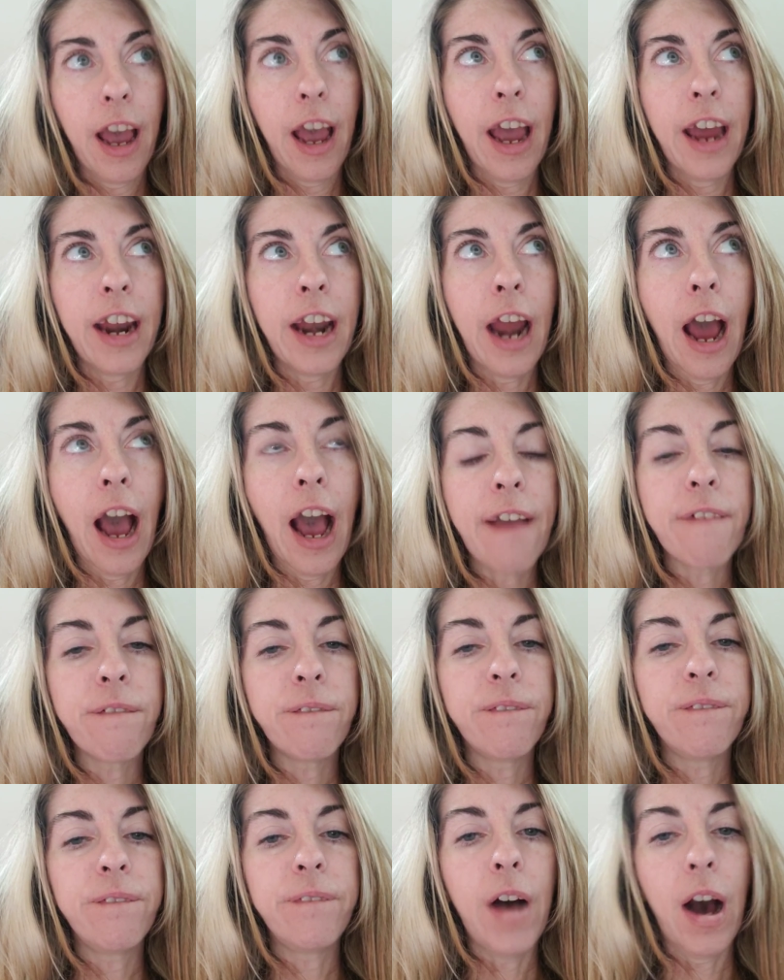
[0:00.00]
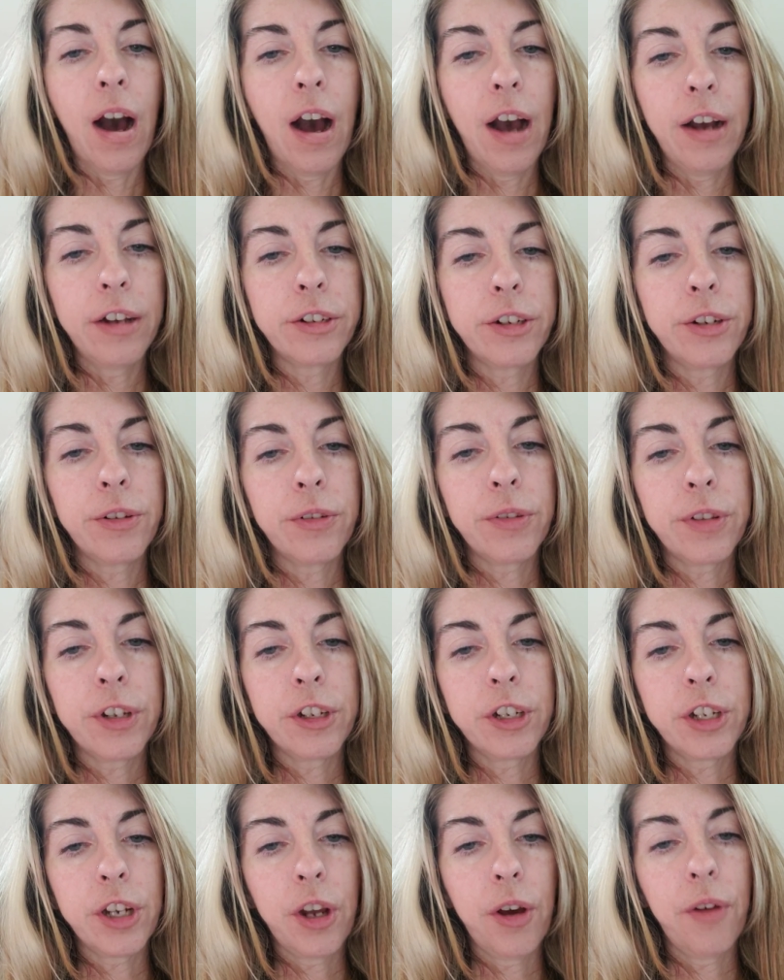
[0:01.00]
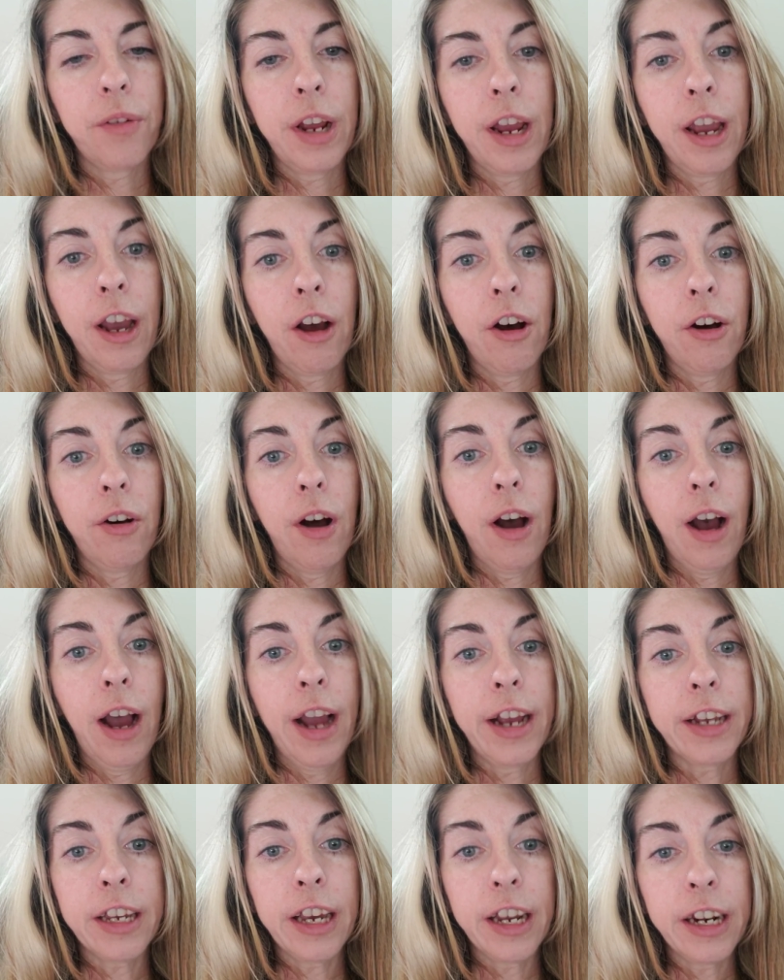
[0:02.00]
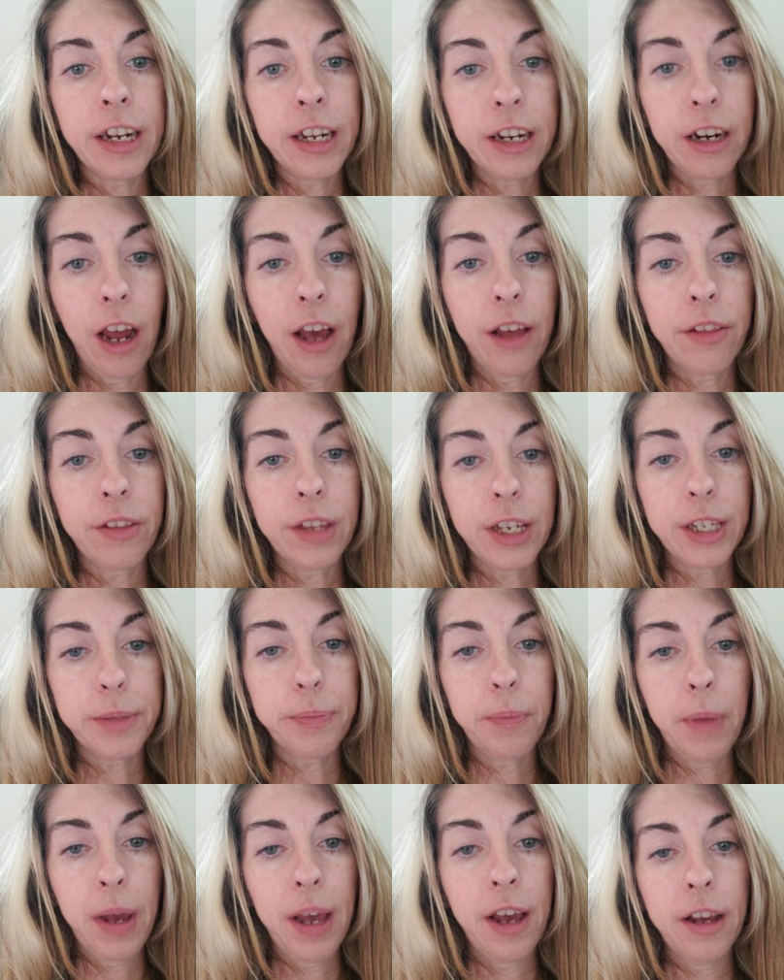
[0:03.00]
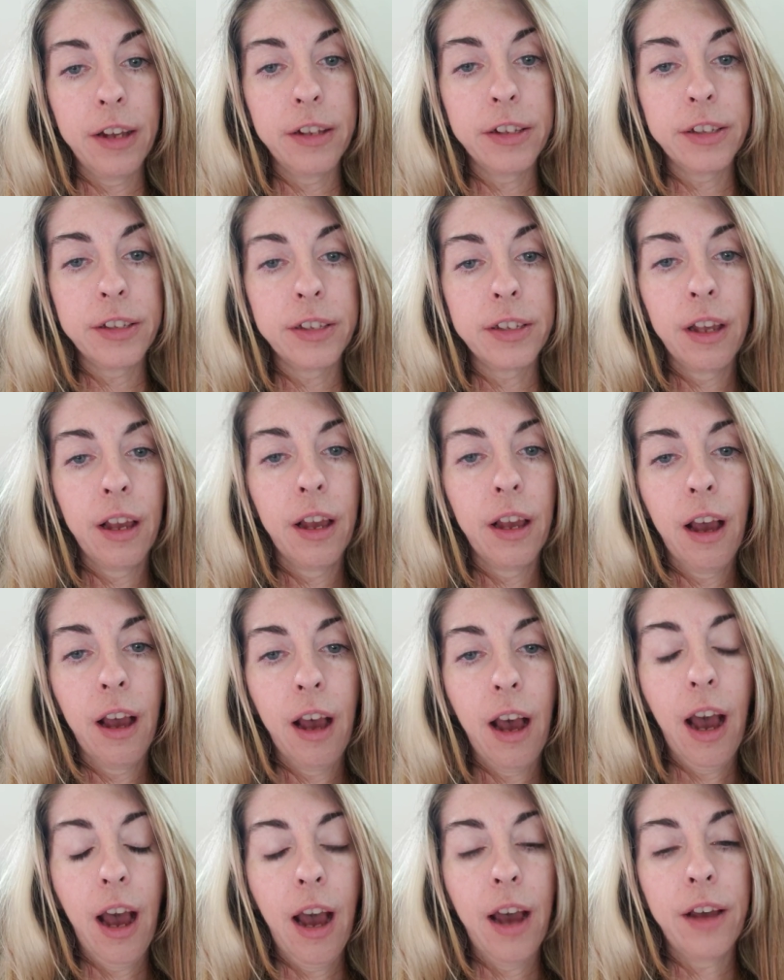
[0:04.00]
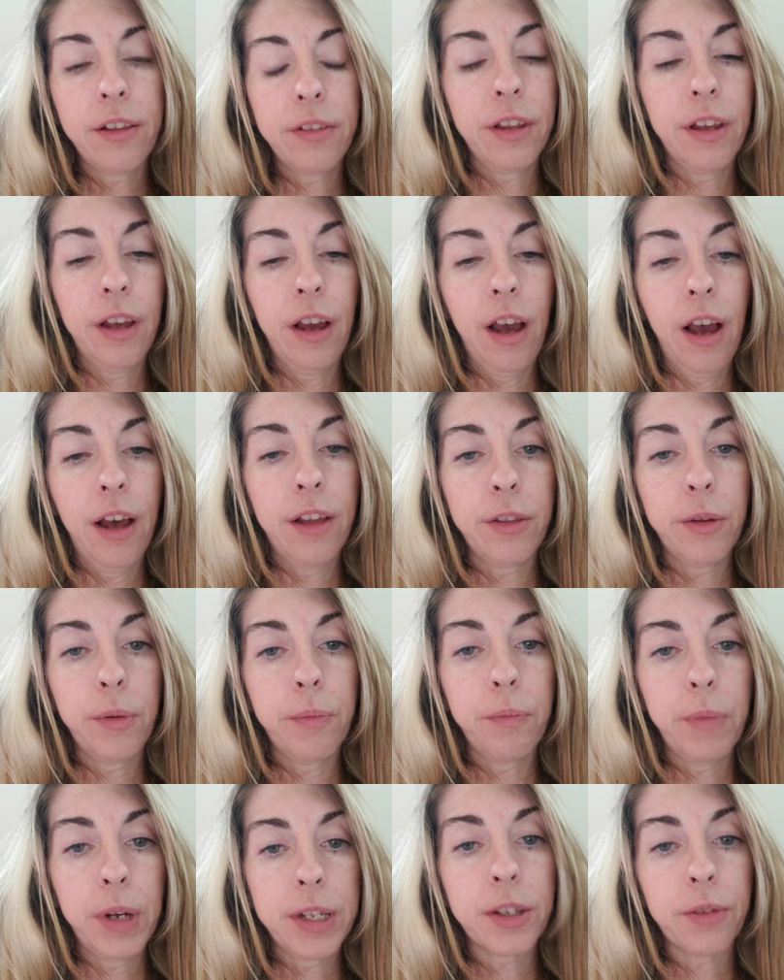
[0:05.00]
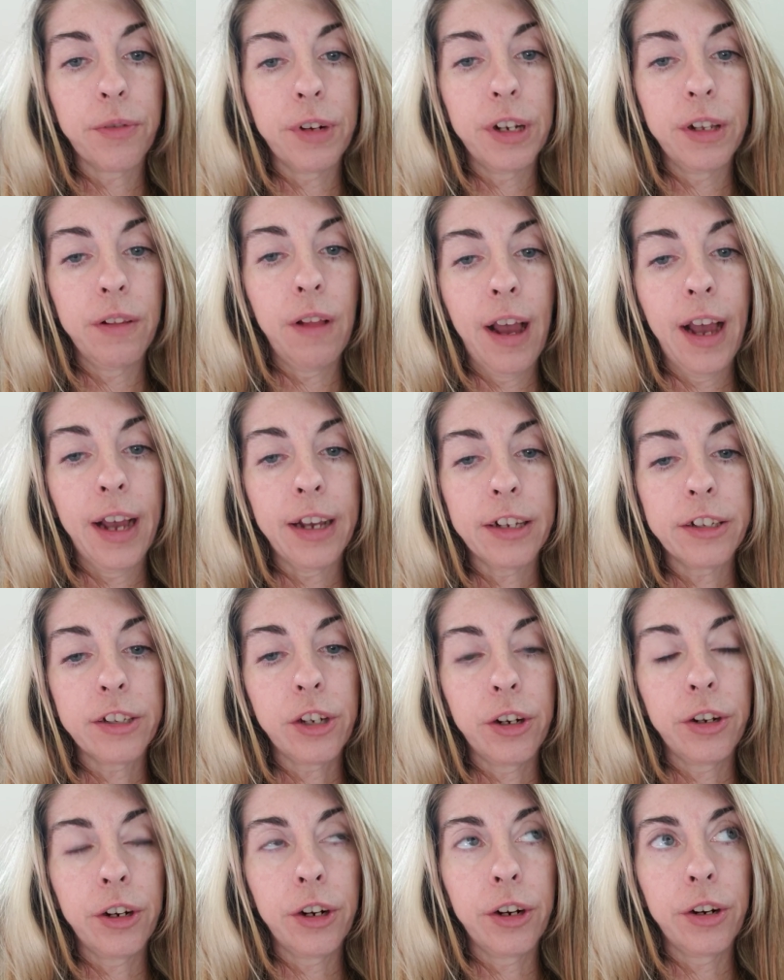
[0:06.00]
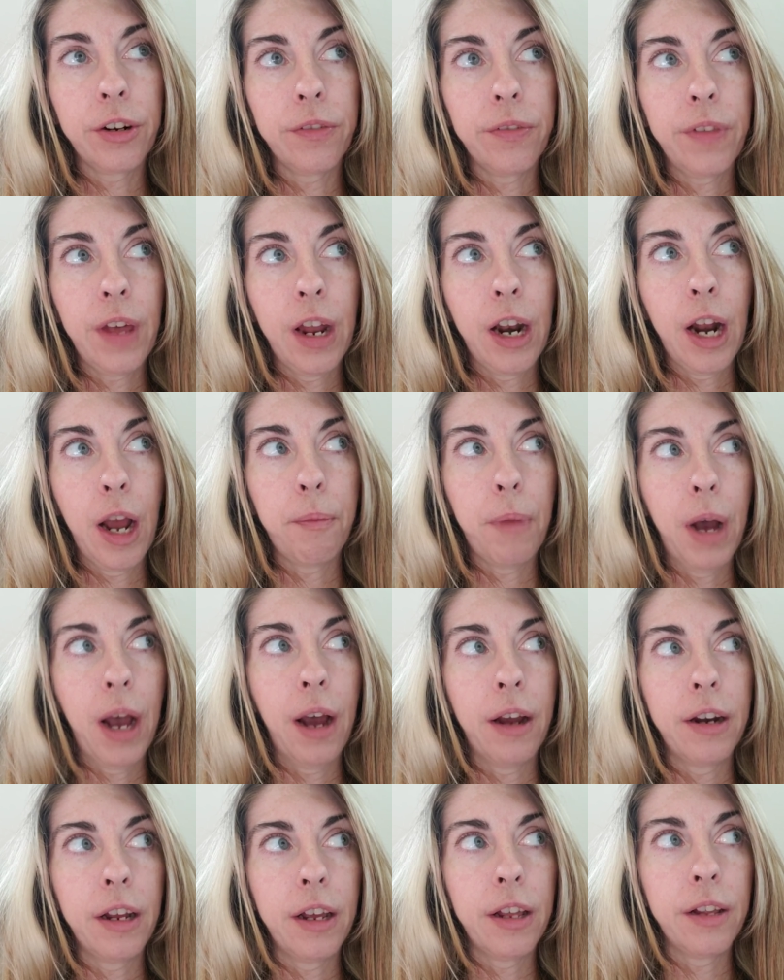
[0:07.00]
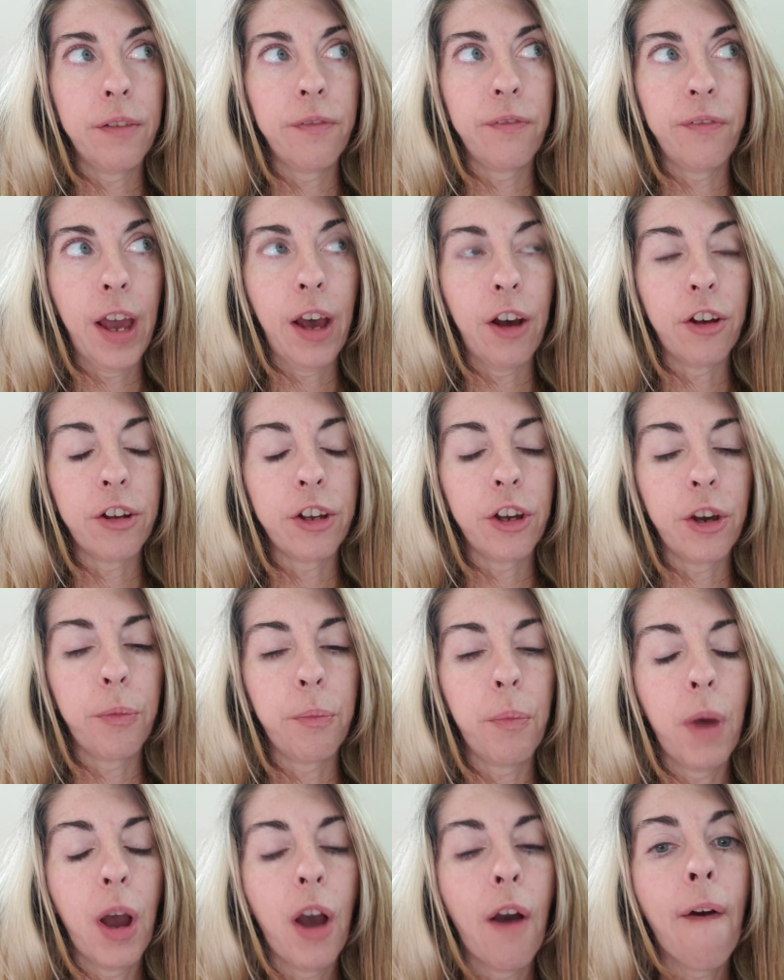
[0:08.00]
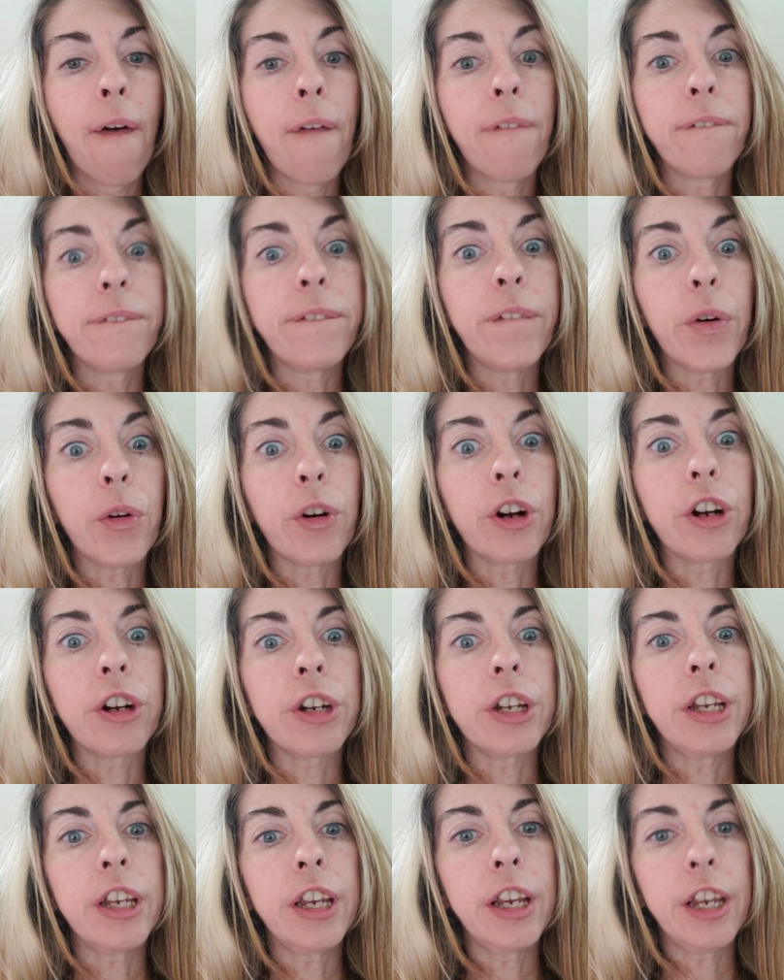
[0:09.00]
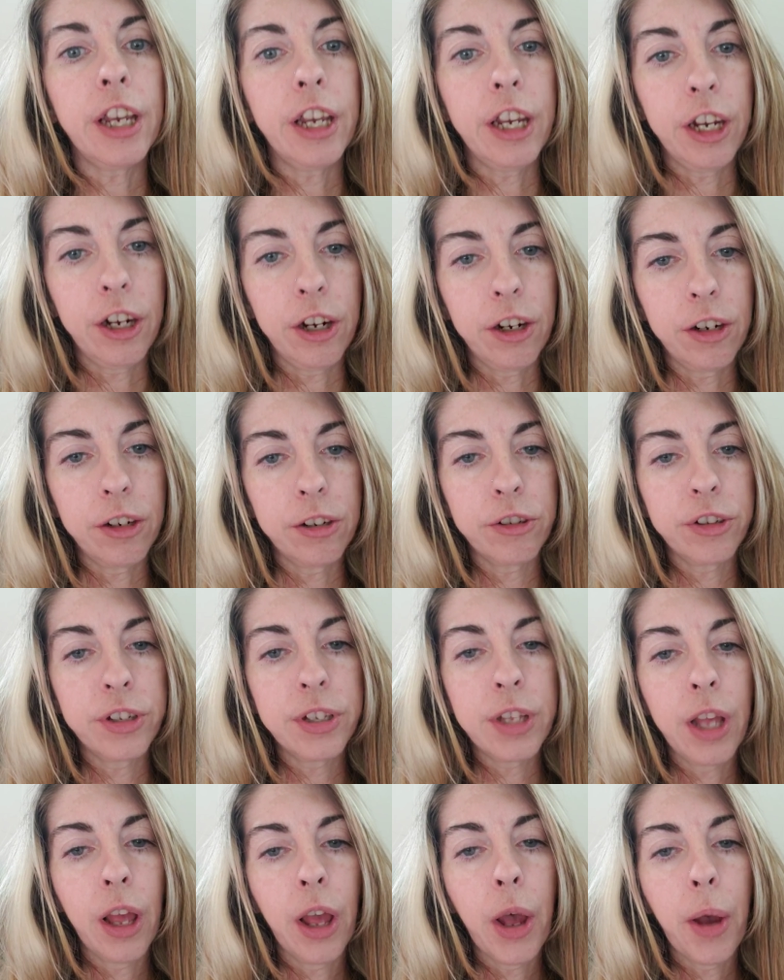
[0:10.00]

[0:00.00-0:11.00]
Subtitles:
And I fought tooth and toenail on getting on these meds, on the muscle relaxer that I'm on and Valium, for years.